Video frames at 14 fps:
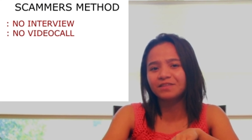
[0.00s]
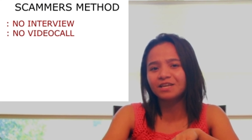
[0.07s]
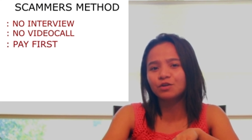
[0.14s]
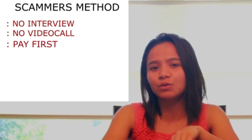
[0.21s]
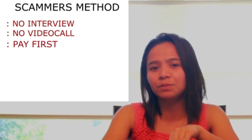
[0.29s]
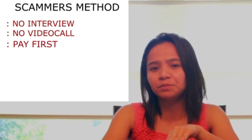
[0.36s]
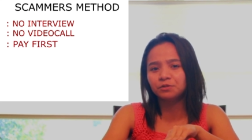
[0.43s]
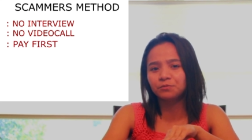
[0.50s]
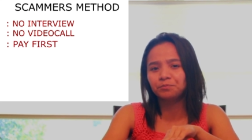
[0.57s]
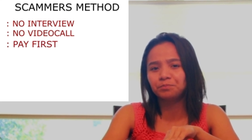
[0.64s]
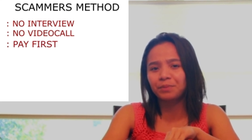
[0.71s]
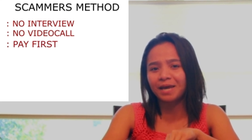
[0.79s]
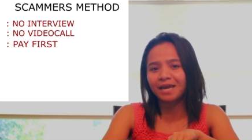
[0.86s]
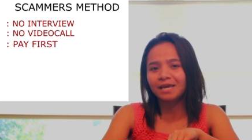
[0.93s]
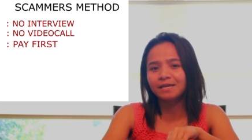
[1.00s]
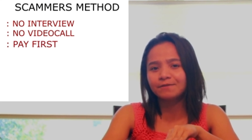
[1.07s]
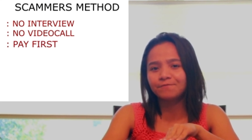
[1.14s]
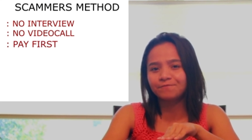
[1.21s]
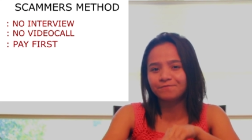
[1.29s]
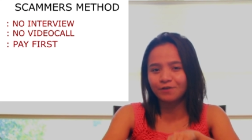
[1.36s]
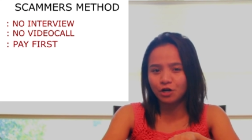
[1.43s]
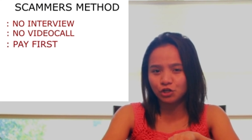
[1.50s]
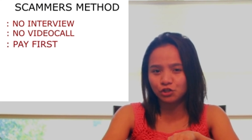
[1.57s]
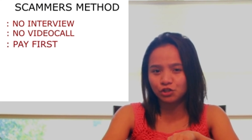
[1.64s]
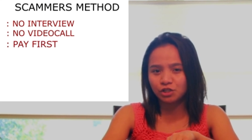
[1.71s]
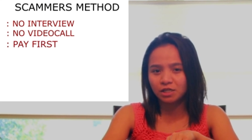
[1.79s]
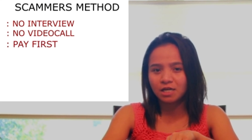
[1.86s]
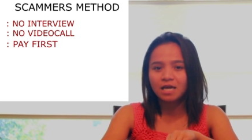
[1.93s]
then you have to pay
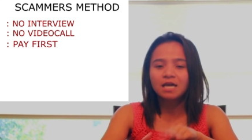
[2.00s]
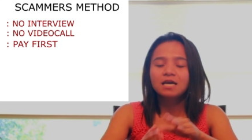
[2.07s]
first.